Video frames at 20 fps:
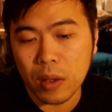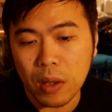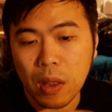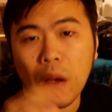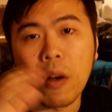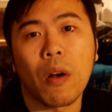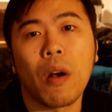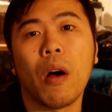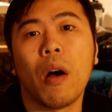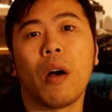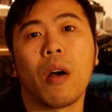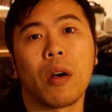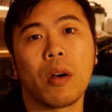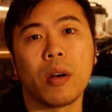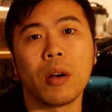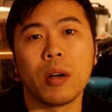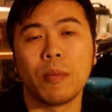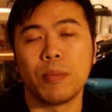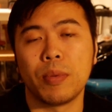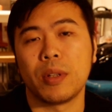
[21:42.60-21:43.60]
There
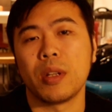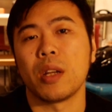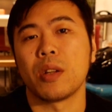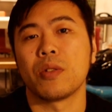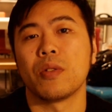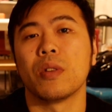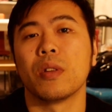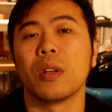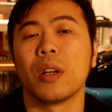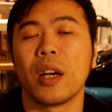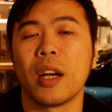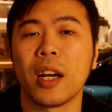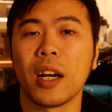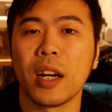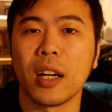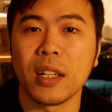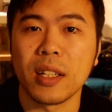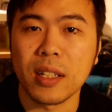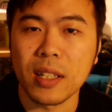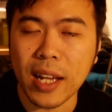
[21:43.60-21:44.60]
are potential
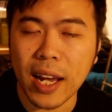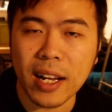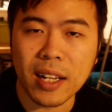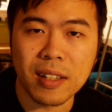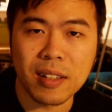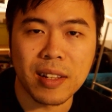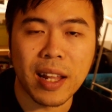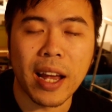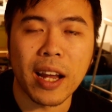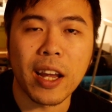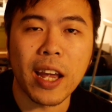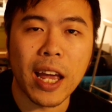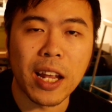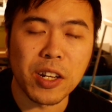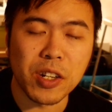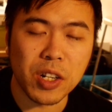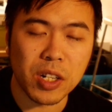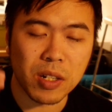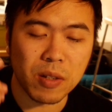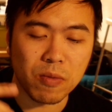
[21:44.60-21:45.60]
uh, decks that
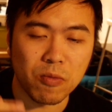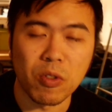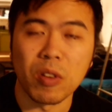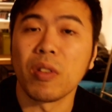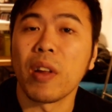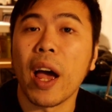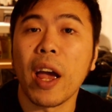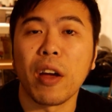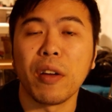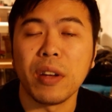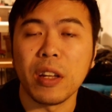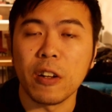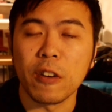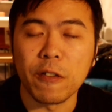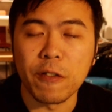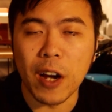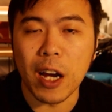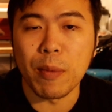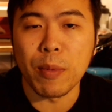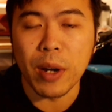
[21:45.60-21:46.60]
can just rely on Needle
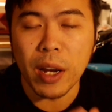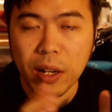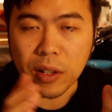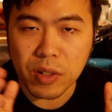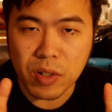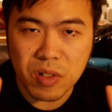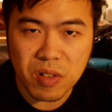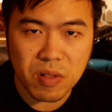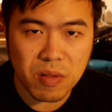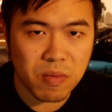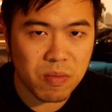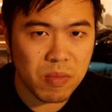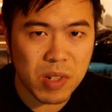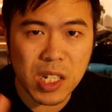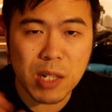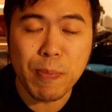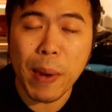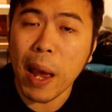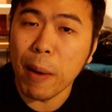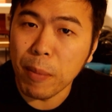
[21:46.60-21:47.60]
Fiber and just
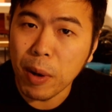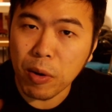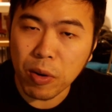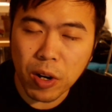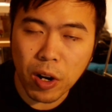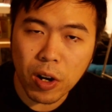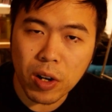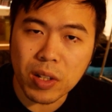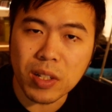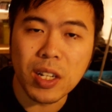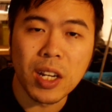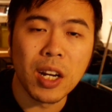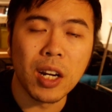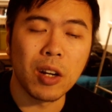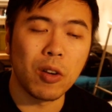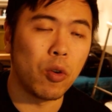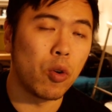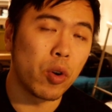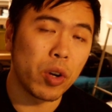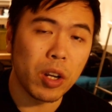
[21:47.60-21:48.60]
spam out cards,
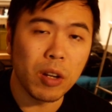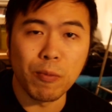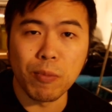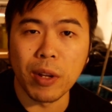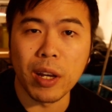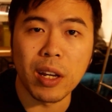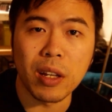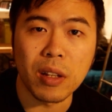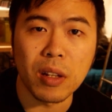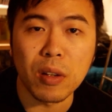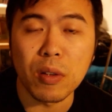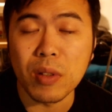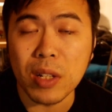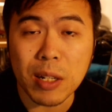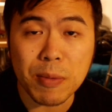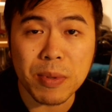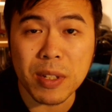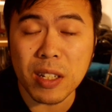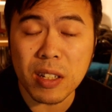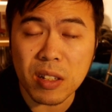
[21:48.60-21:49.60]
or you can play the new
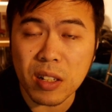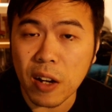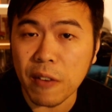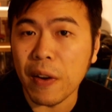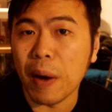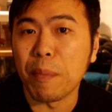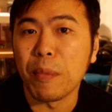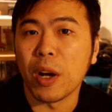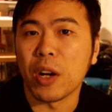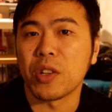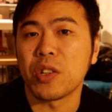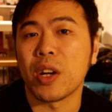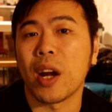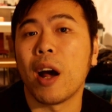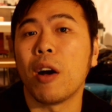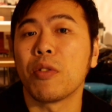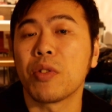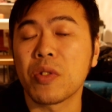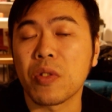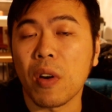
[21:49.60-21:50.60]
Deep Sea stuff. I'm not sure
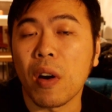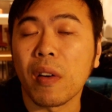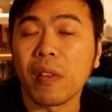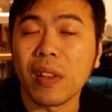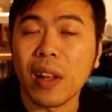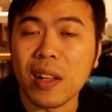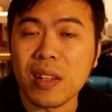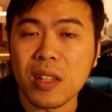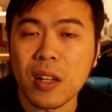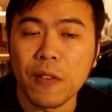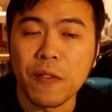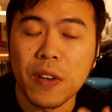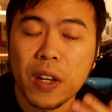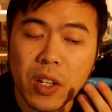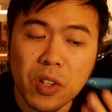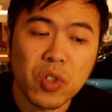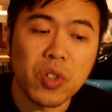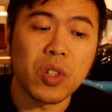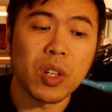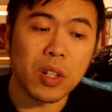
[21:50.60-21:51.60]
how strong that stuff
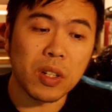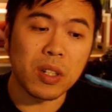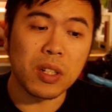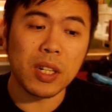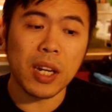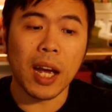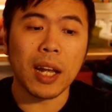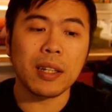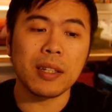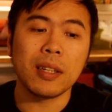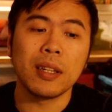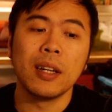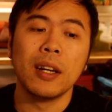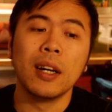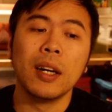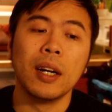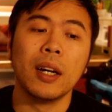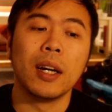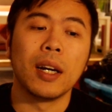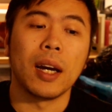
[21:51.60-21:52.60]
is just yet.
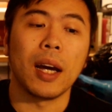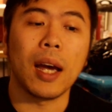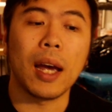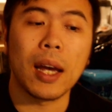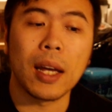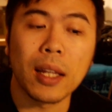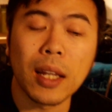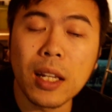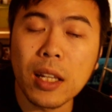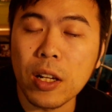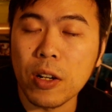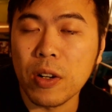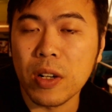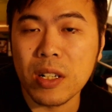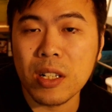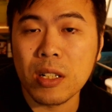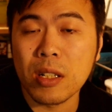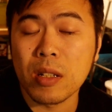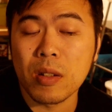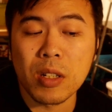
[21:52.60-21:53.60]
Then
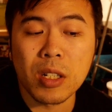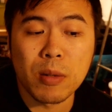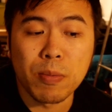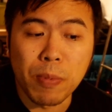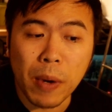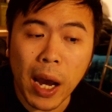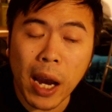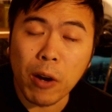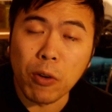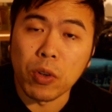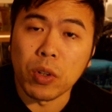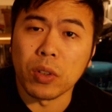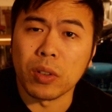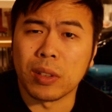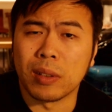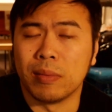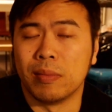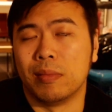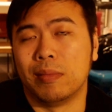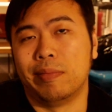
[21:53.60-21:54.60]
there's
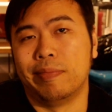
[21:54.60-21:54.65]
Spirals.